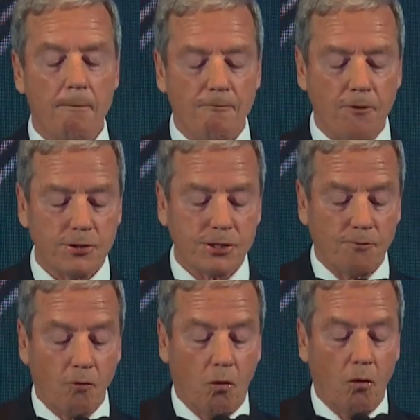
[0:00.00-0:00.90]
first
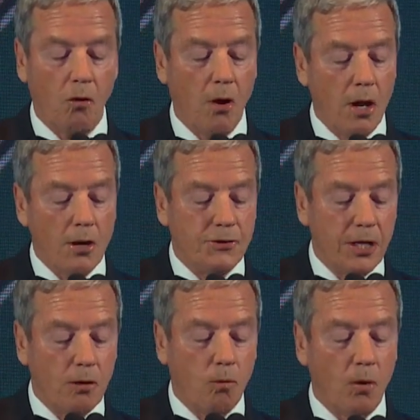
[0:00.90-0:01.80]
of all,
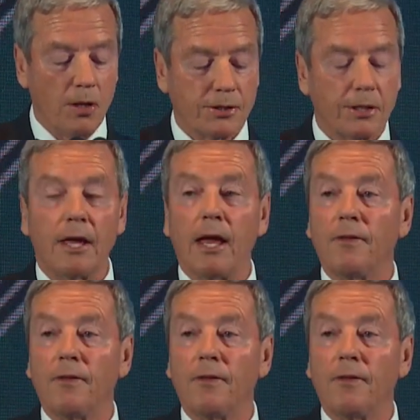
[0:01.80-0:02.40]
deal with